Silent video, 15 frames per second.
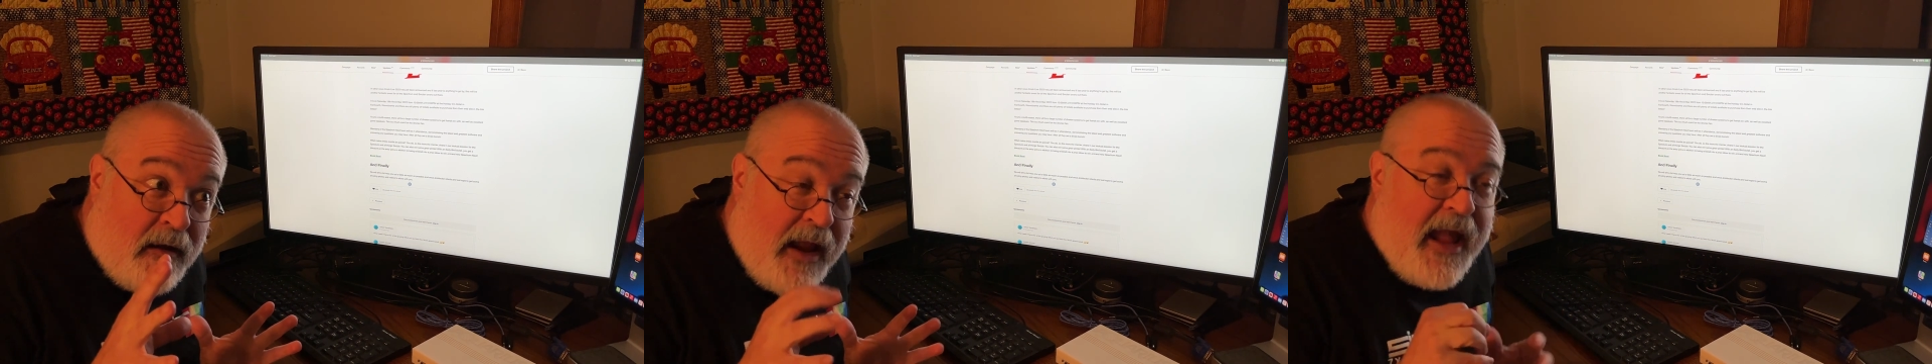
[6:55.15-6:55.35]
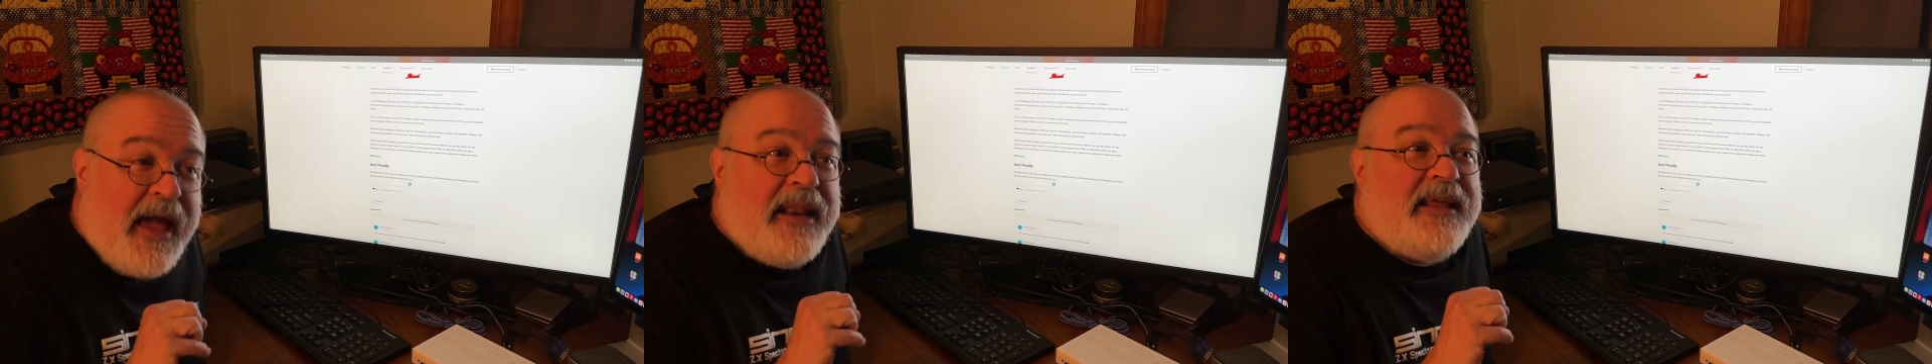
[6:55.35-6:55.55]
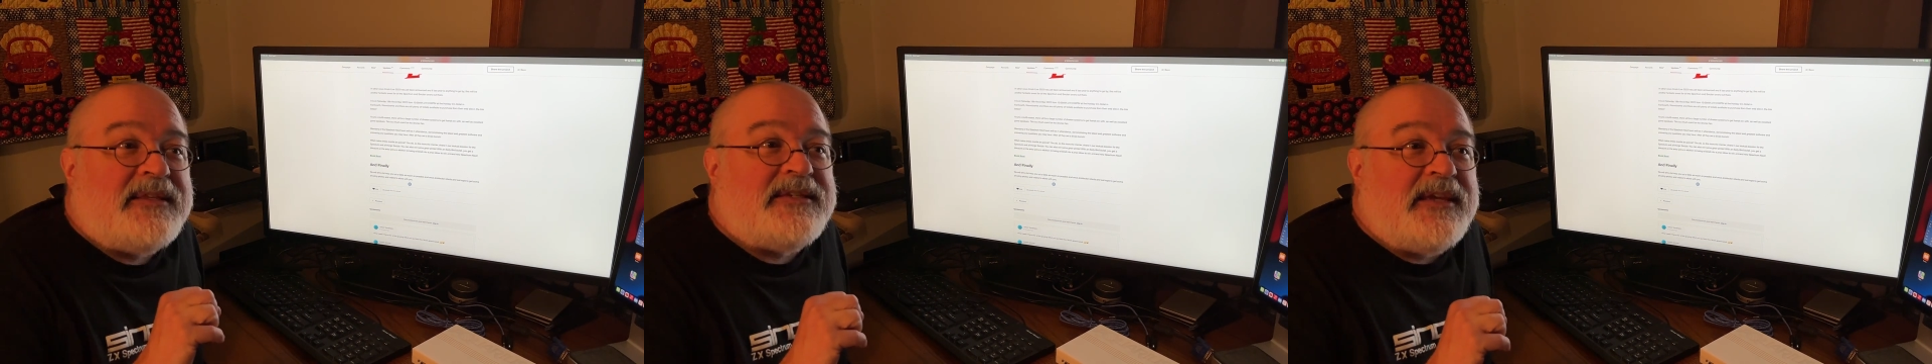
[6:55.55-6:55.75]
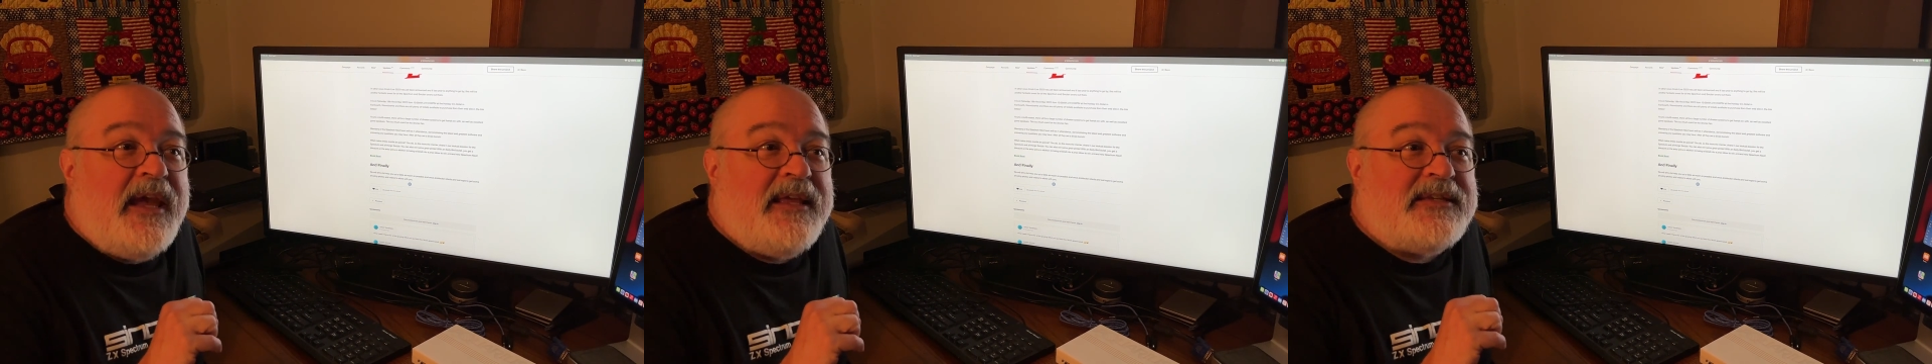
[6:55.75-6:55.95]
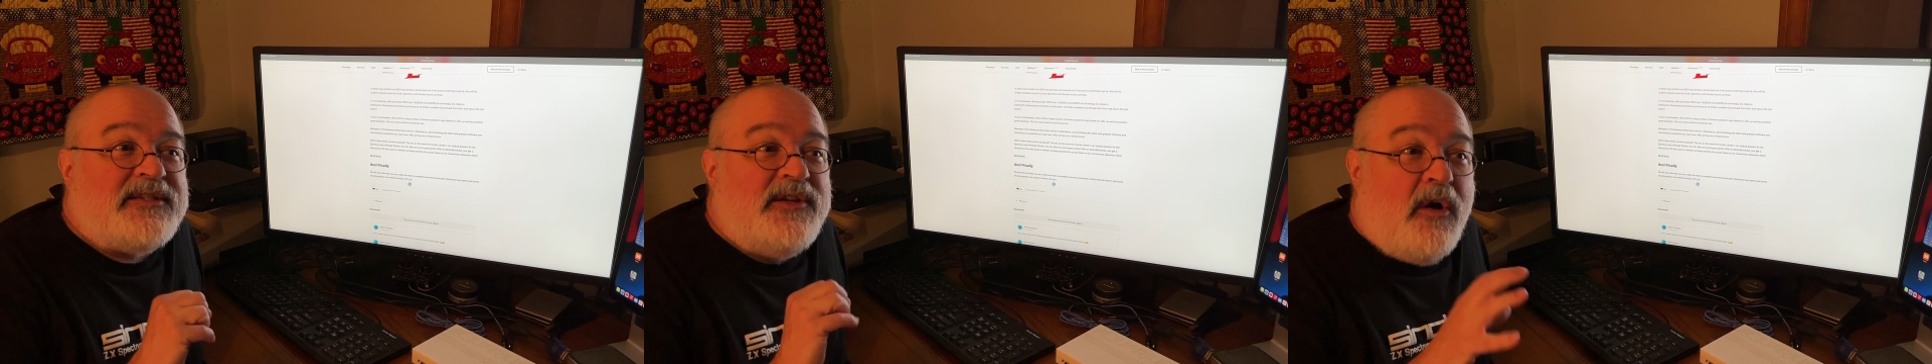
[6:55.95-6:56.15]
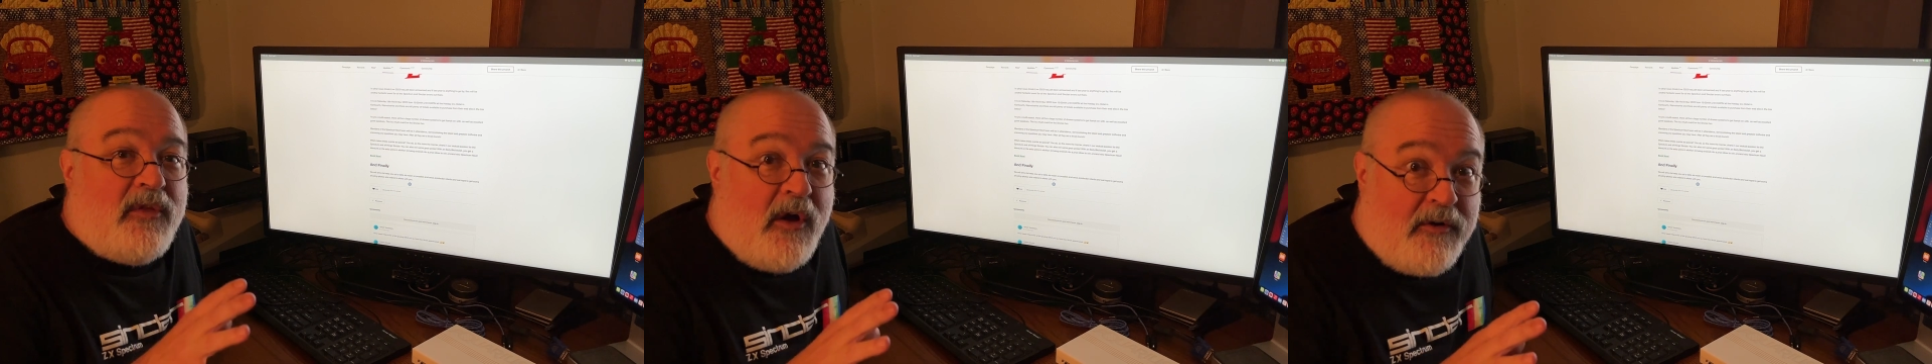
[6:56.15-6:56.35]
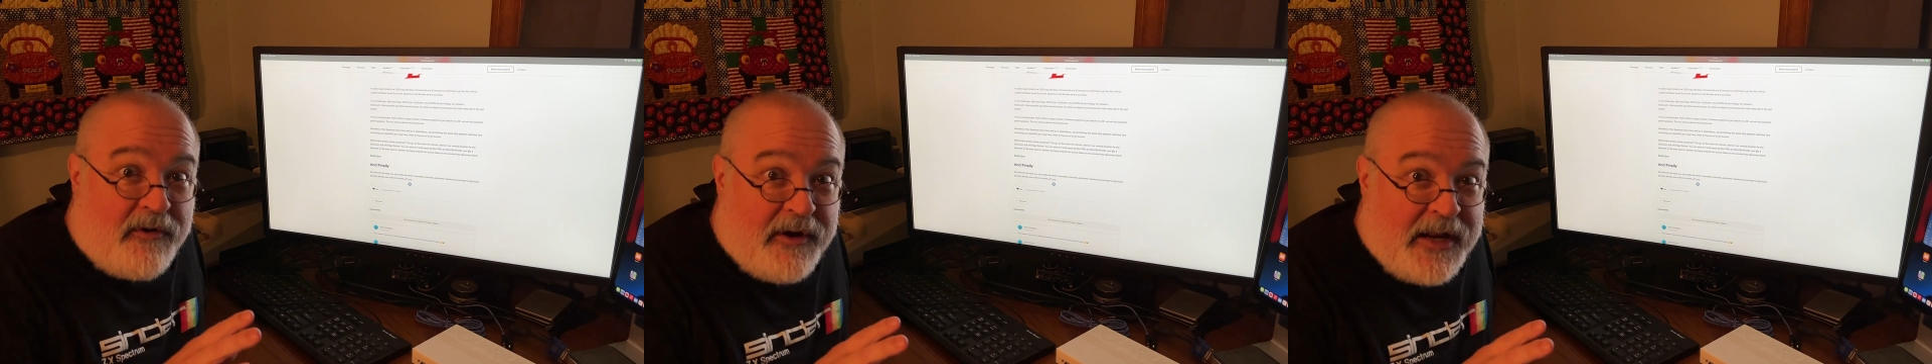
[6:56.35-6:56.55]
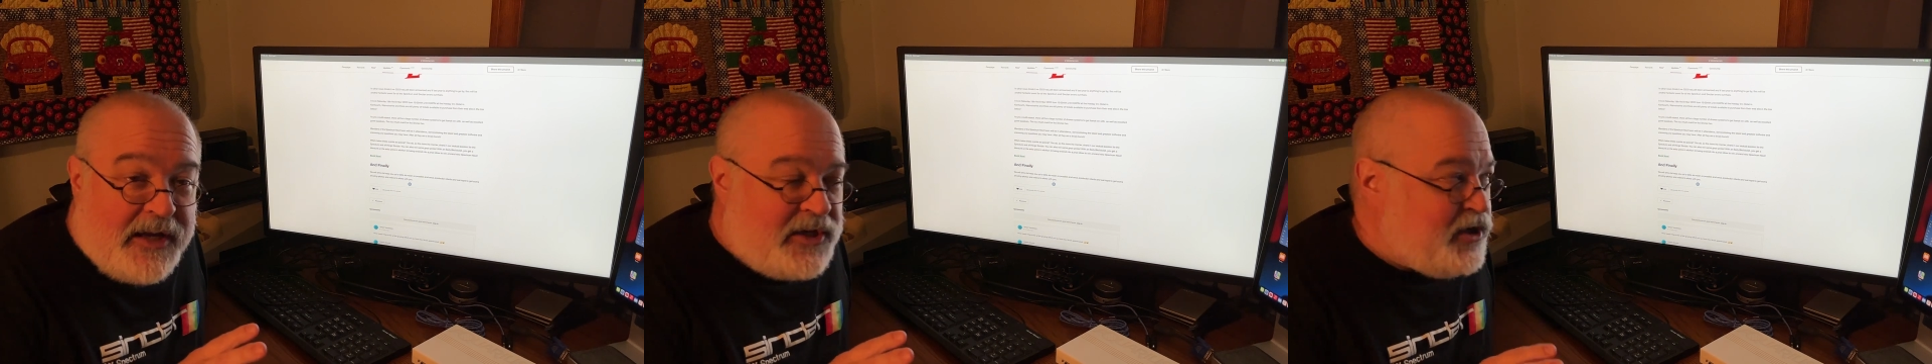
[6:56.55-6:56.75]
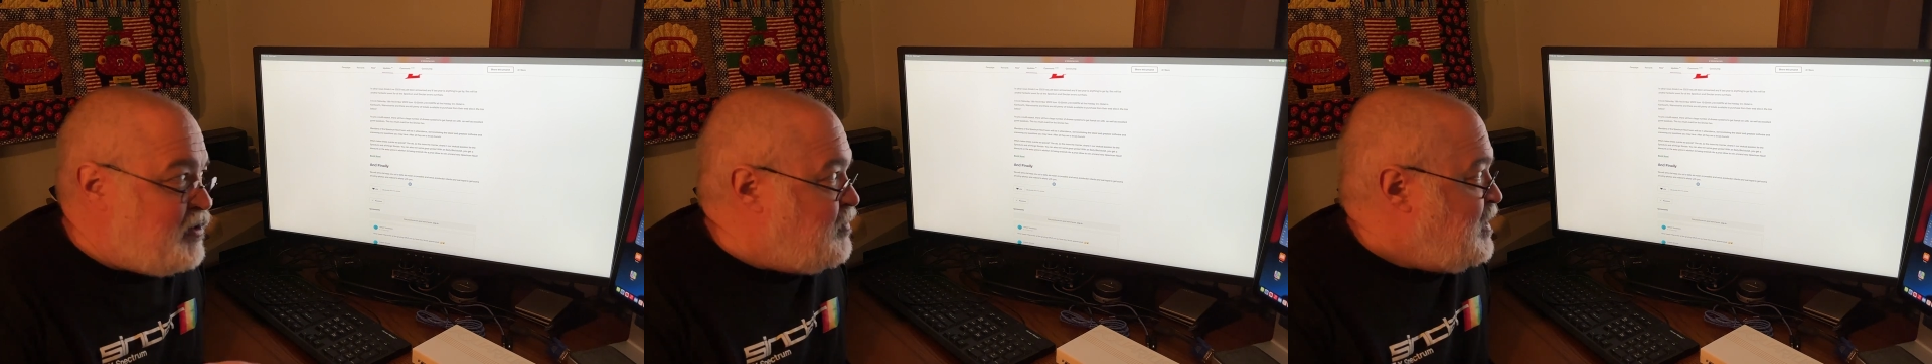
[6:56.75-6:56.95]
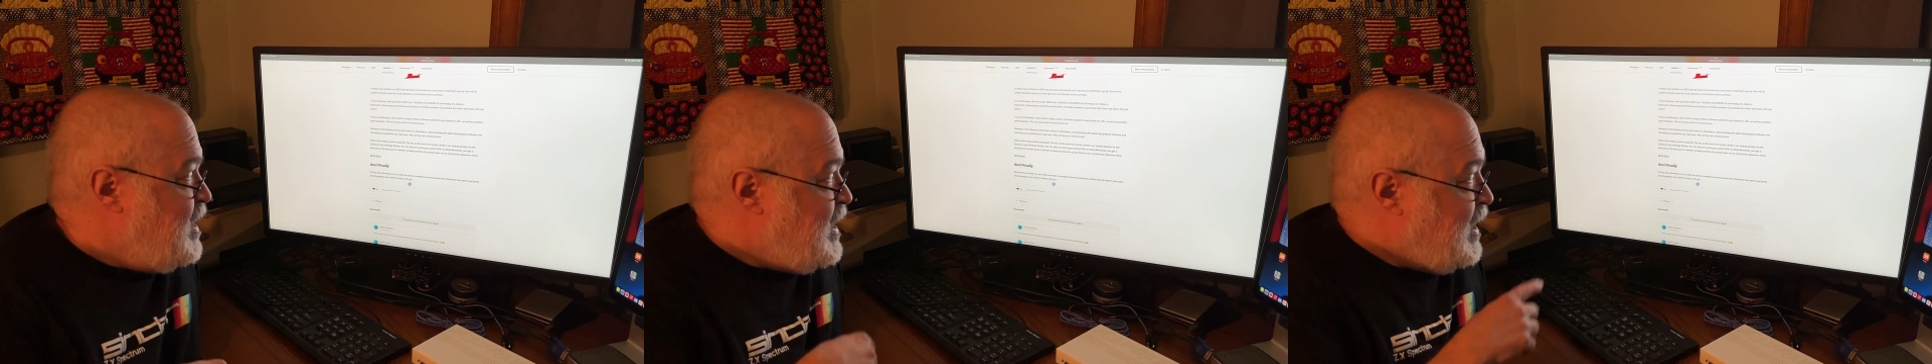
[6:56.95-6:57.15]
And it's no longer an issue.